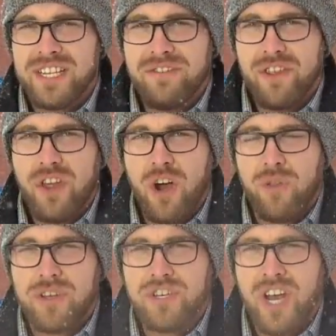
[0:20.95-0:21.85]
even
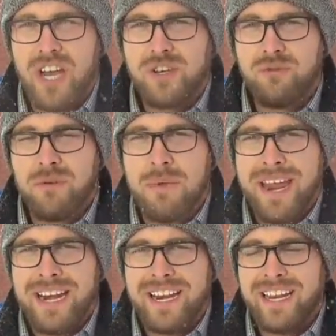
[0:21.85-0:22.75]
though the judge
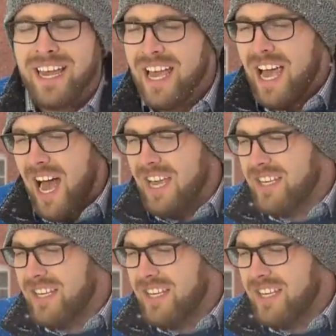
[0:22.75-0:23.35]
remaining uh,